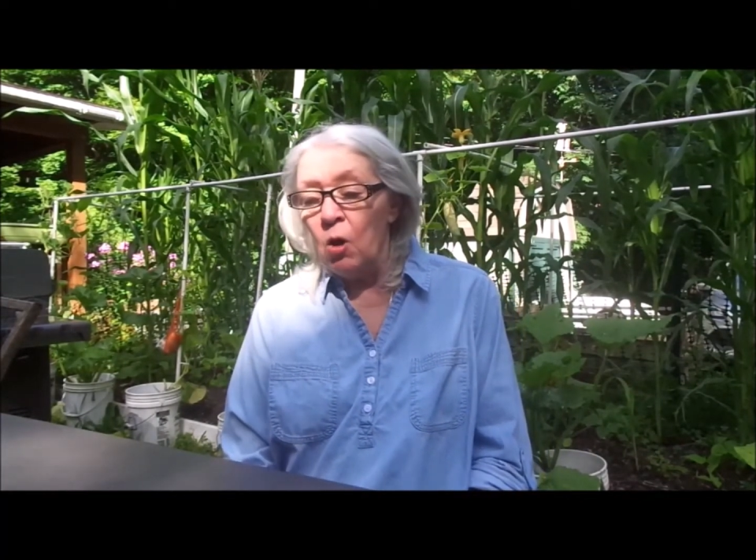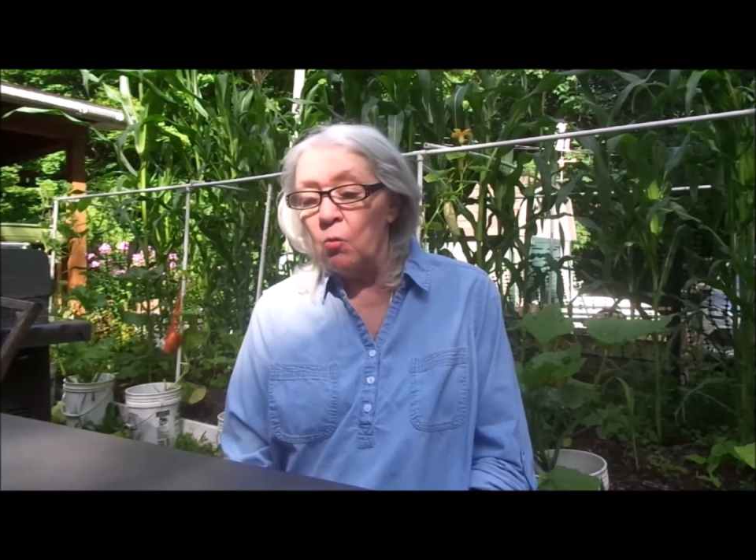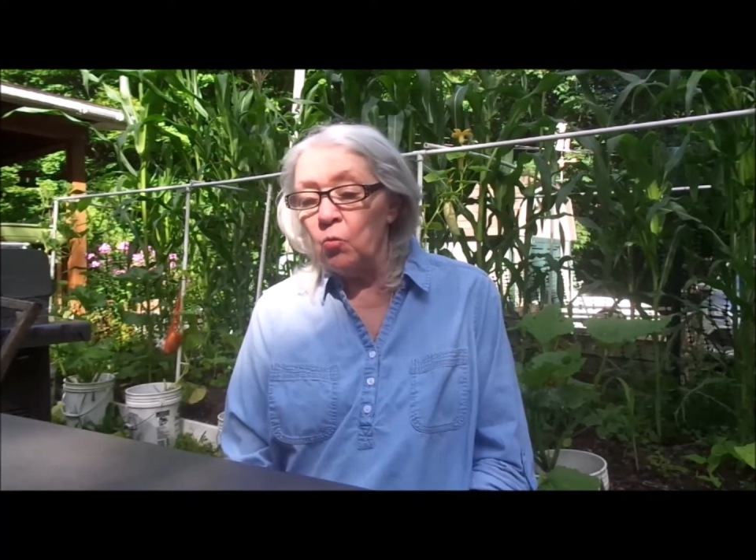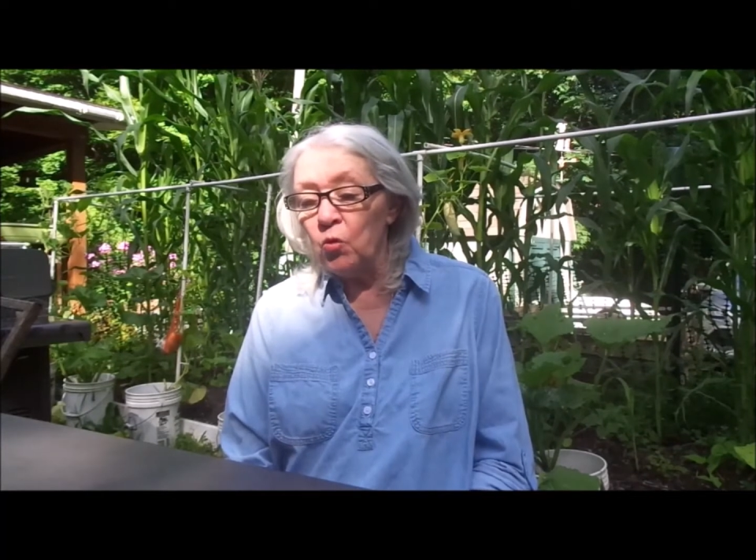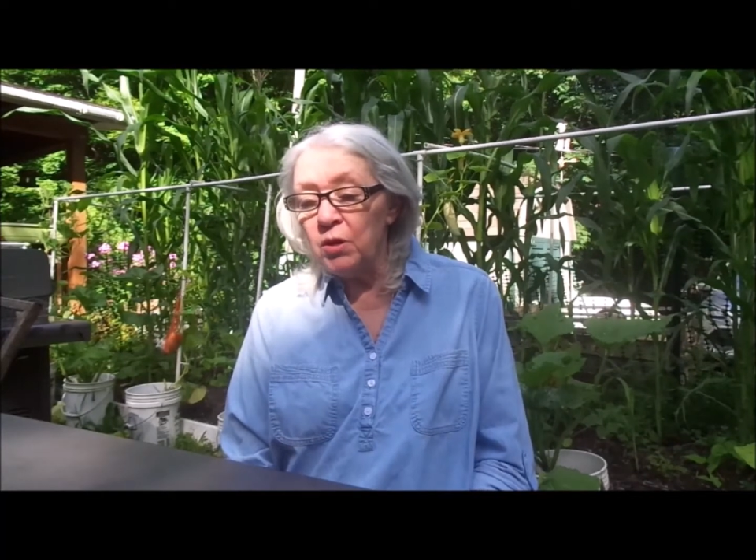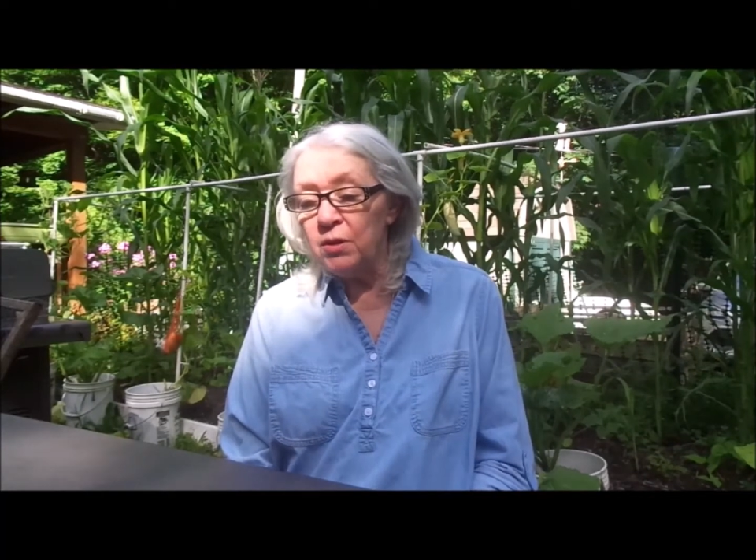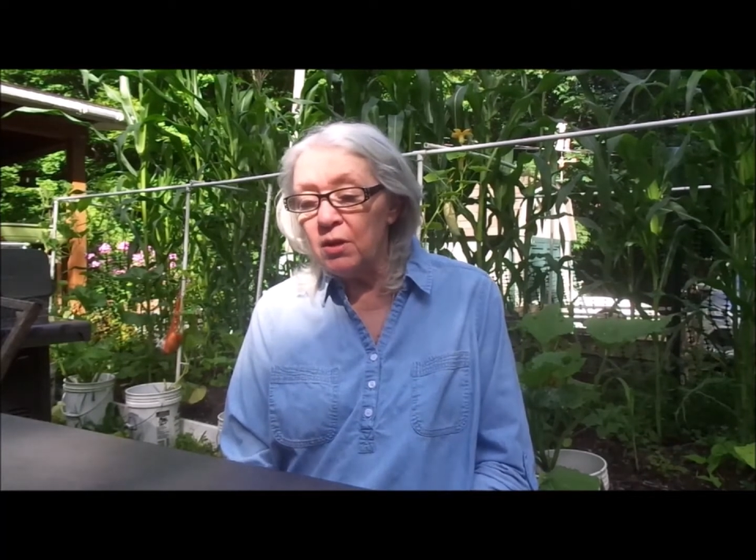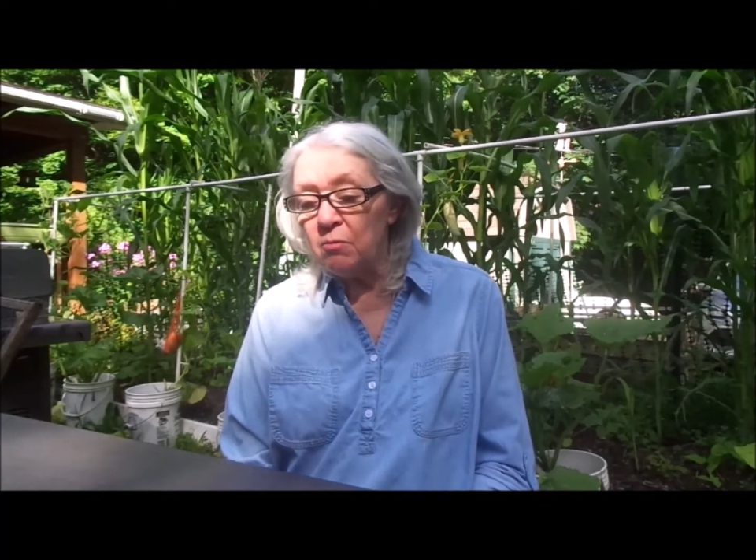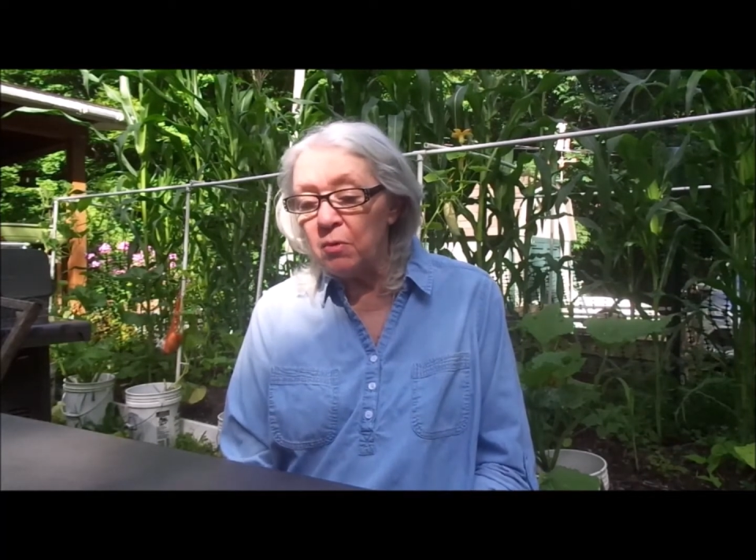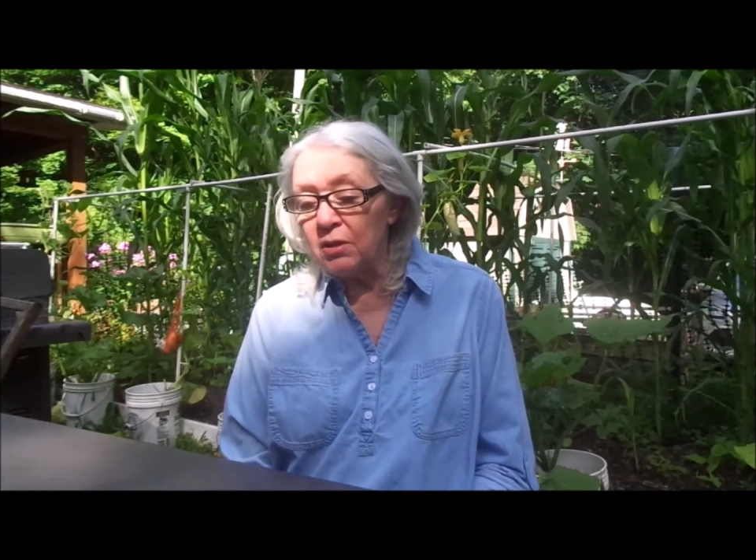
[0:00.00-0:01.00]
One of
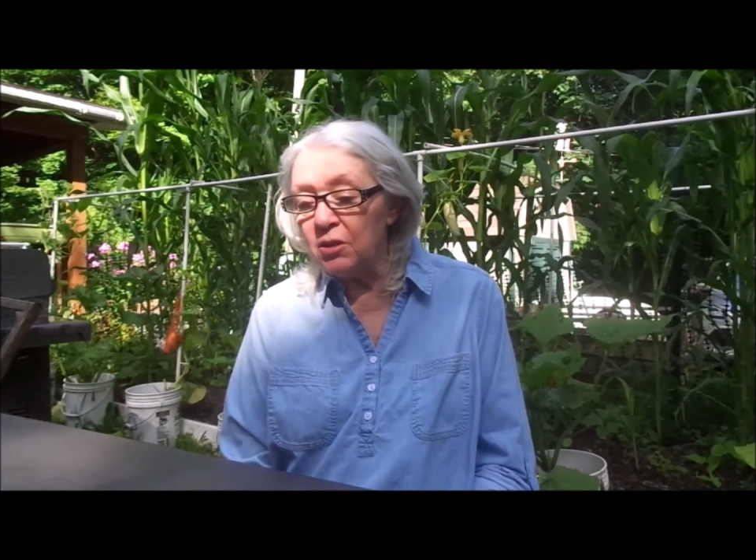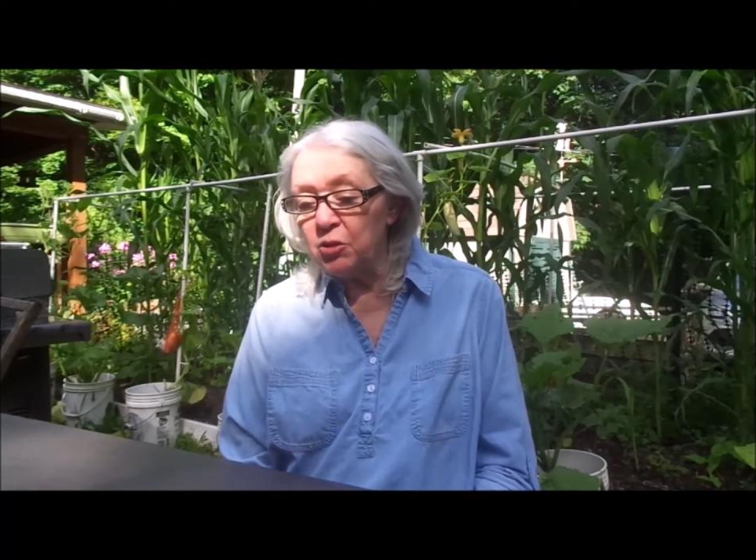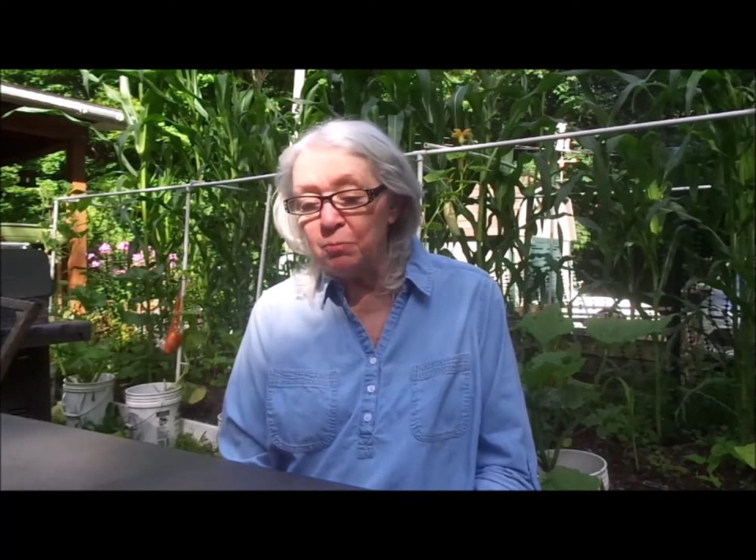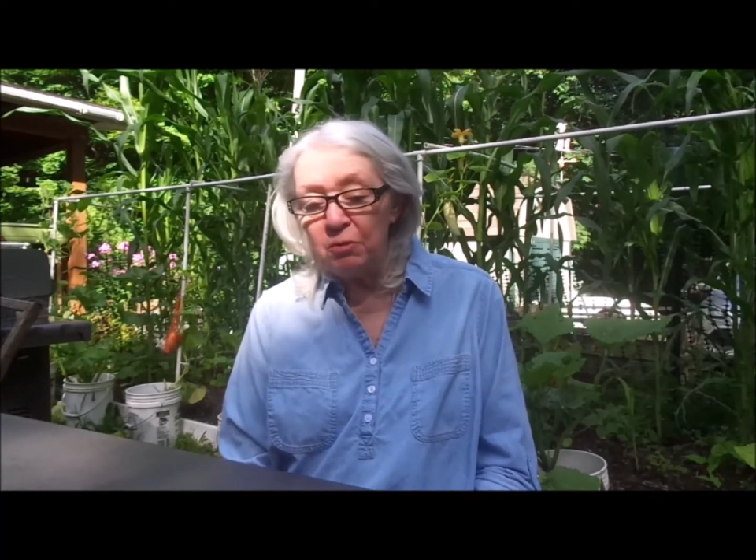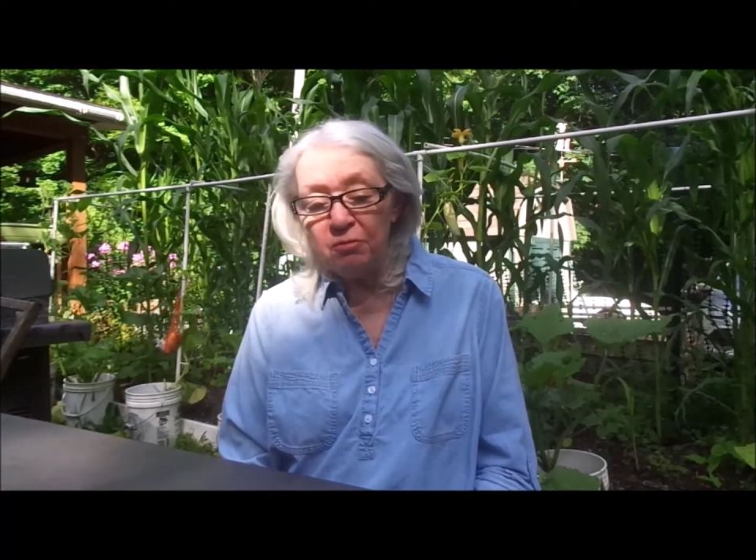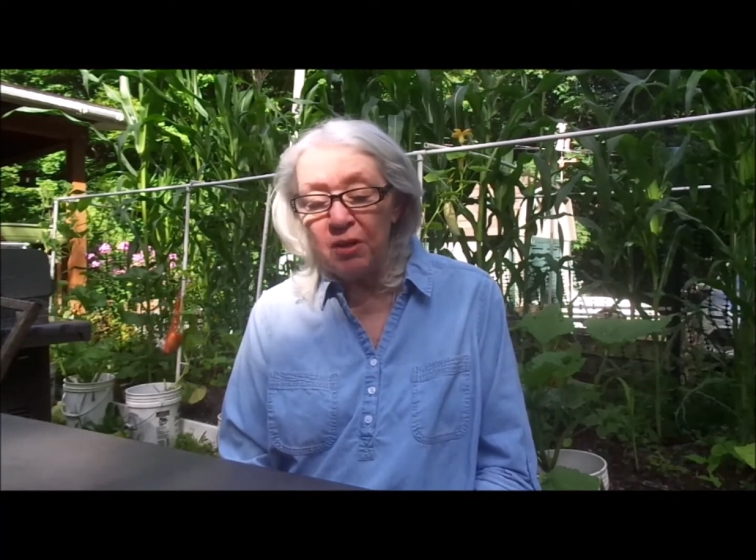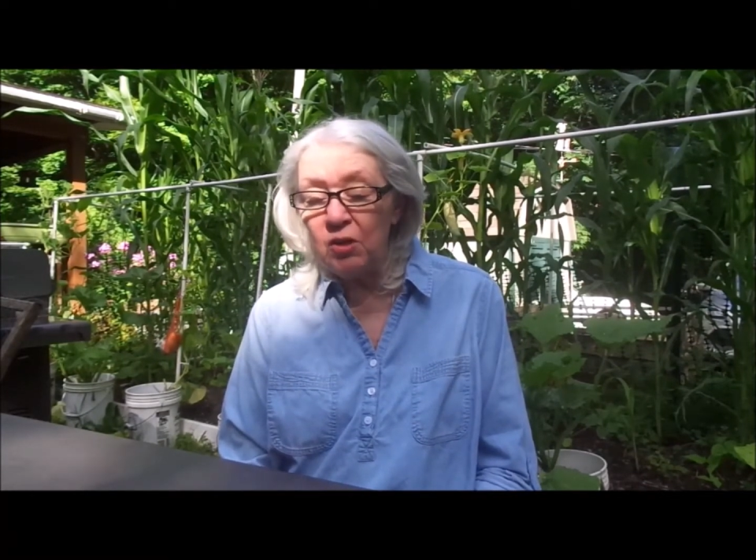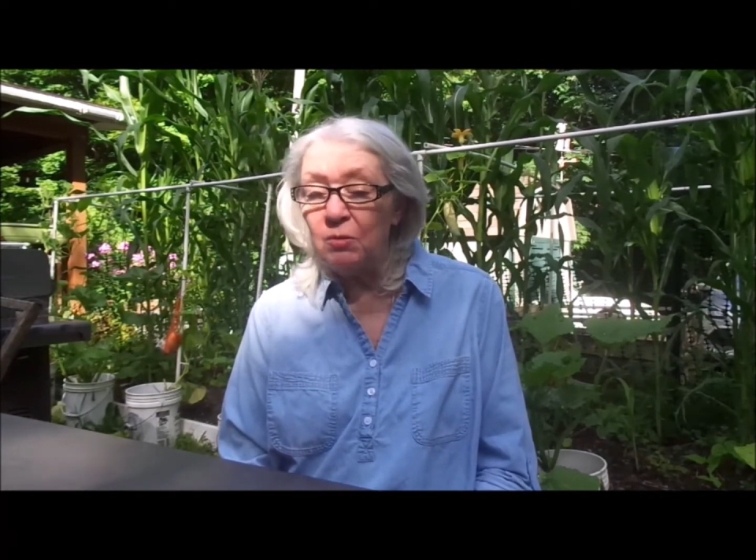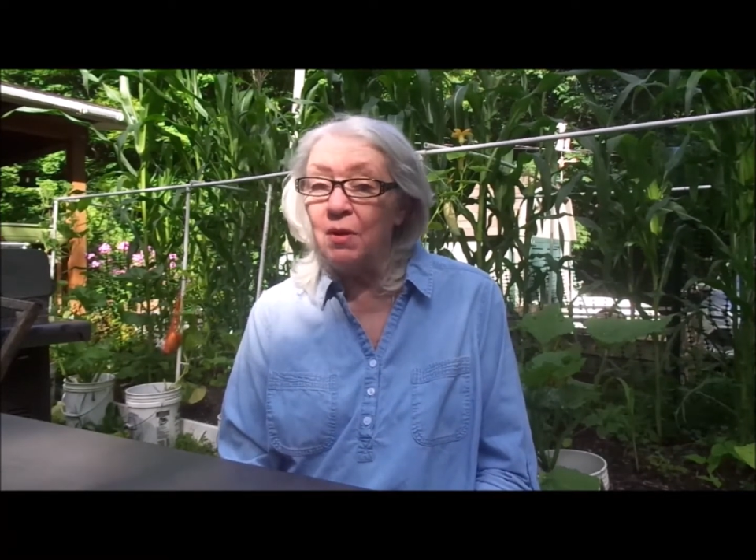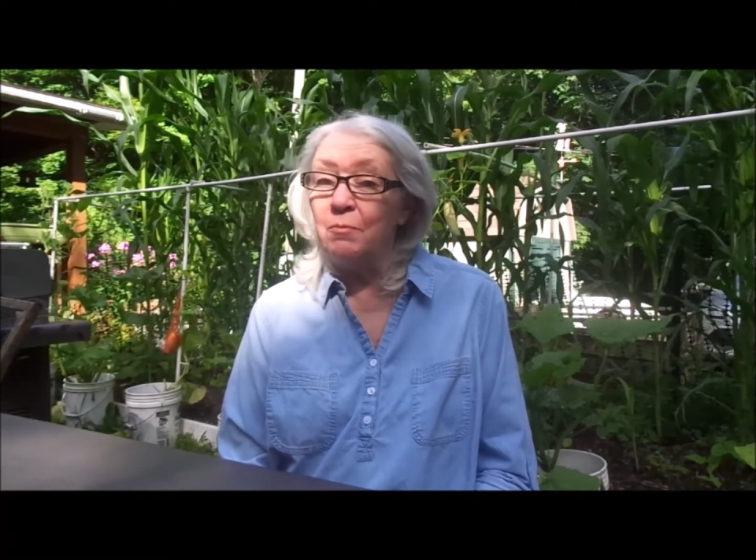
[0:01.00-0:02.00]
them, unless you've been
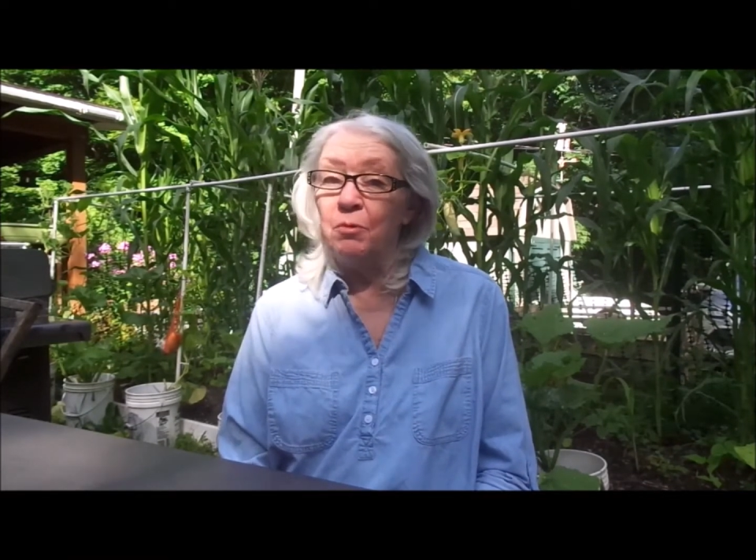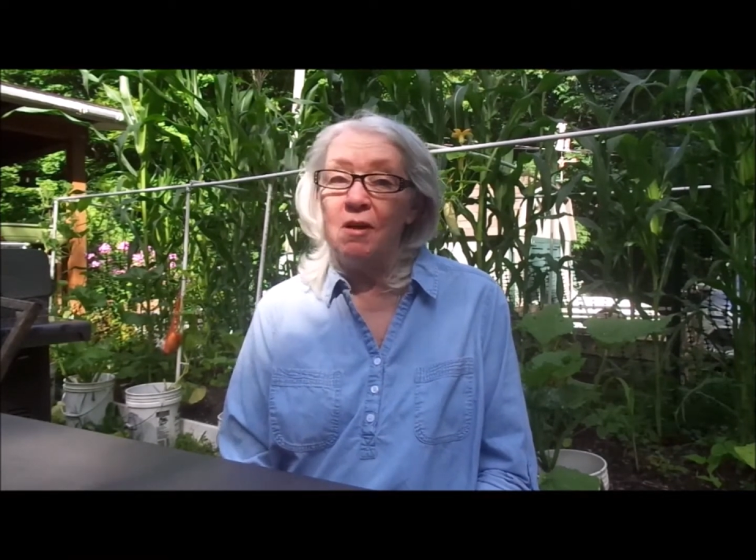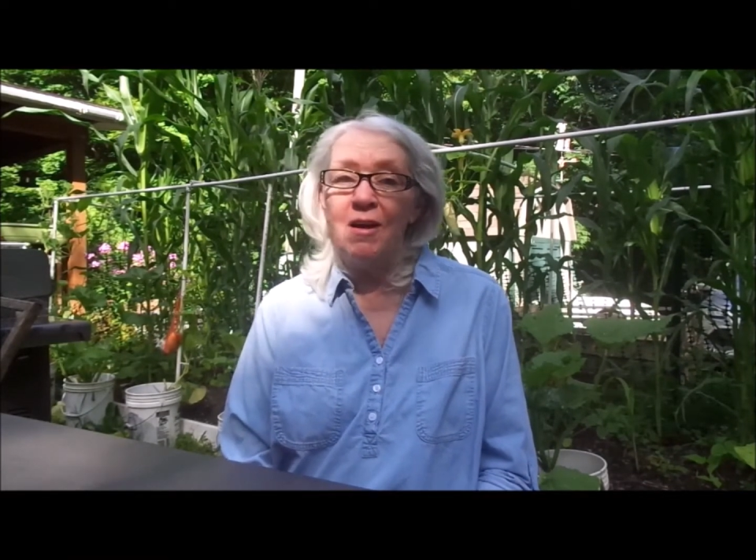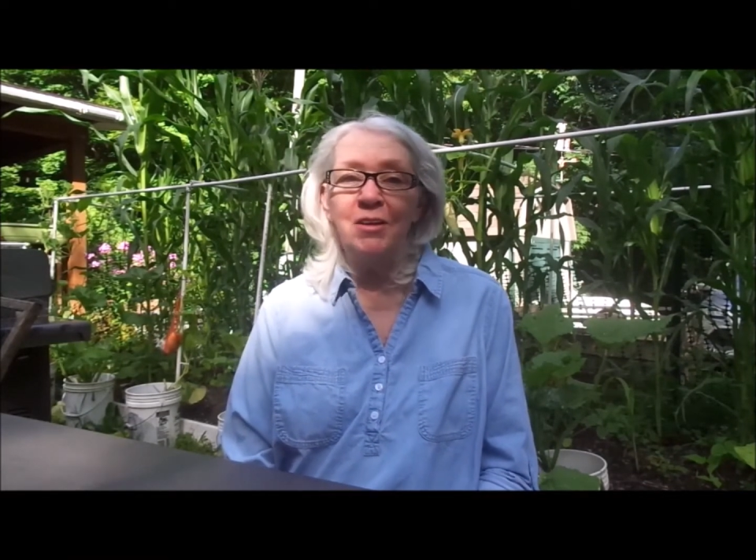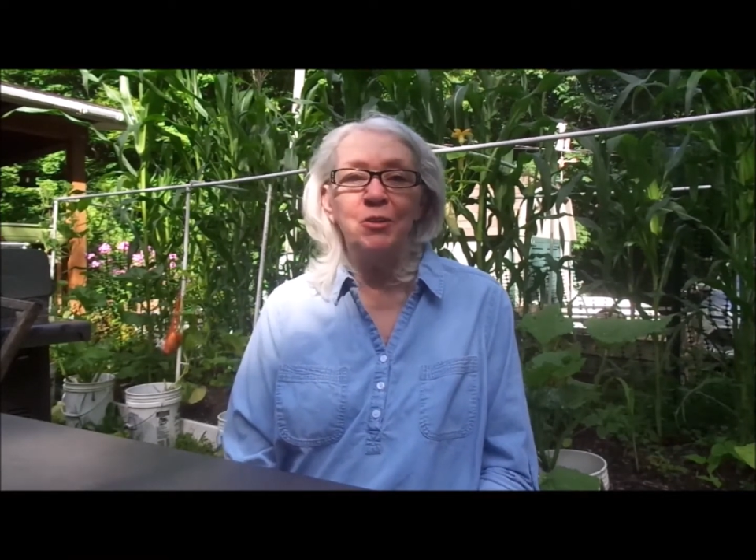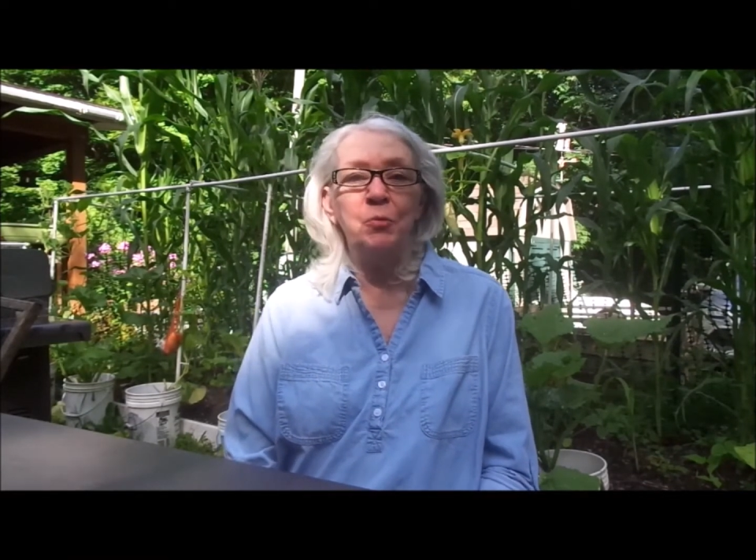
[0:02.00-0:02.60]
following my blog,